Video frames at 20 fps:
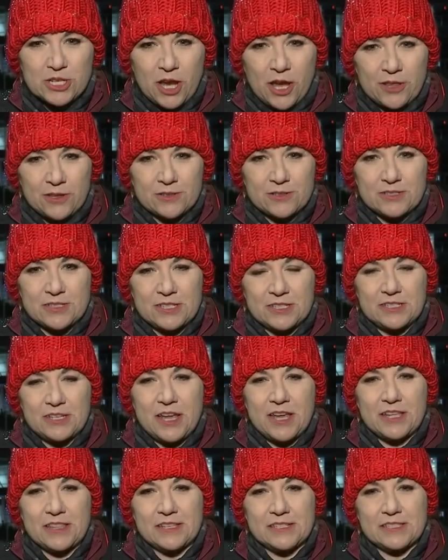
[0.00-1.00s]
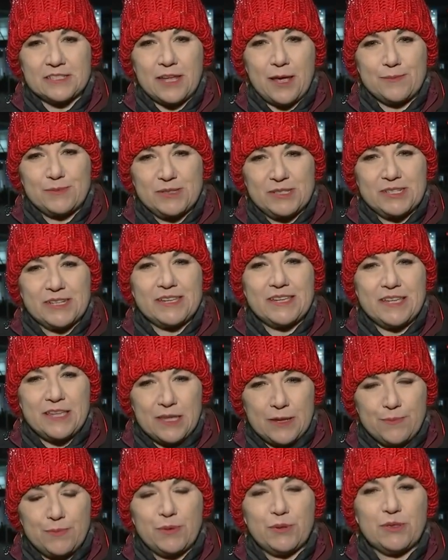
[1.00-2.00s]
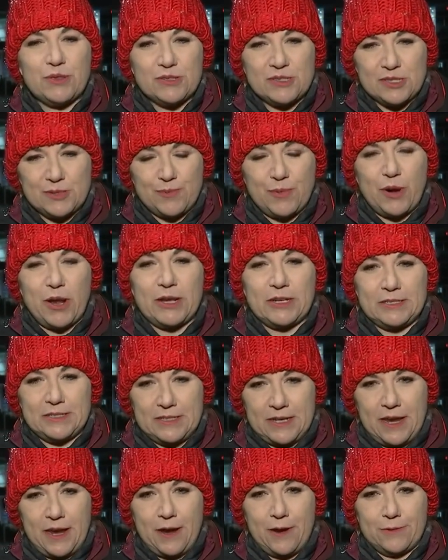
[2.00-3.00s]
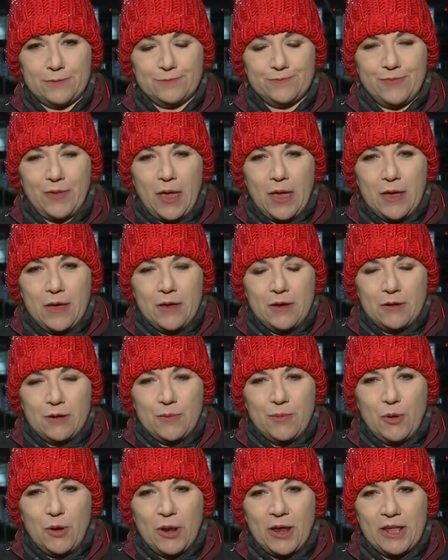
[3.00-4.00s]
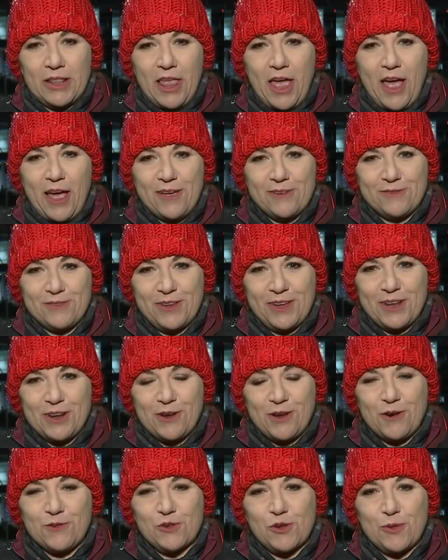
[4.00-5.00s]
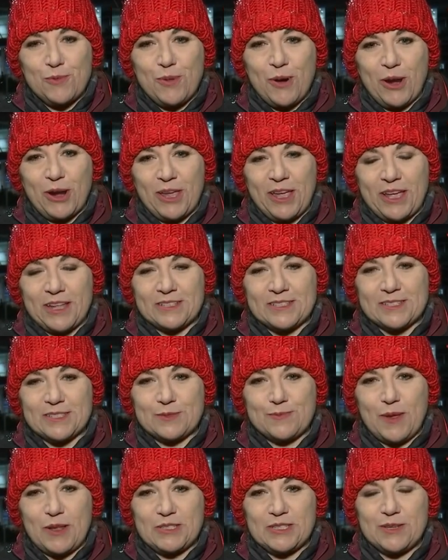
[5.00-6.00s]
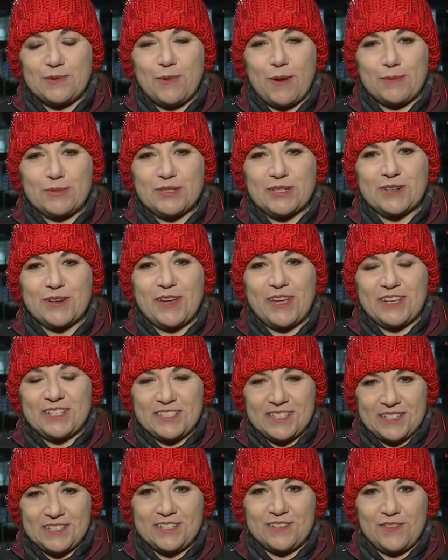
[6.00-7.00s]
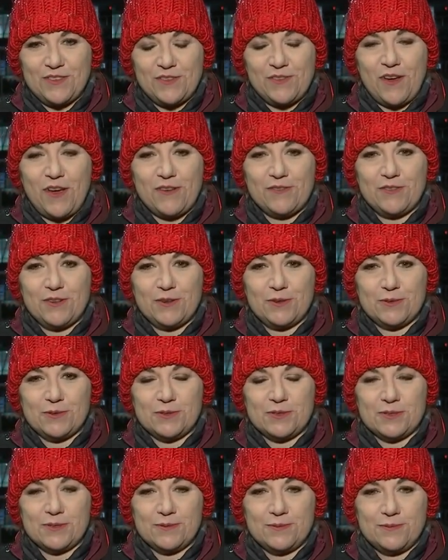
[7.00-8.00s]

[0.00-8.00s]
others to take the steps to keep the spread down. Reporting live in Overland Park, Kansas, Betsy Webster, KCTV 5 News.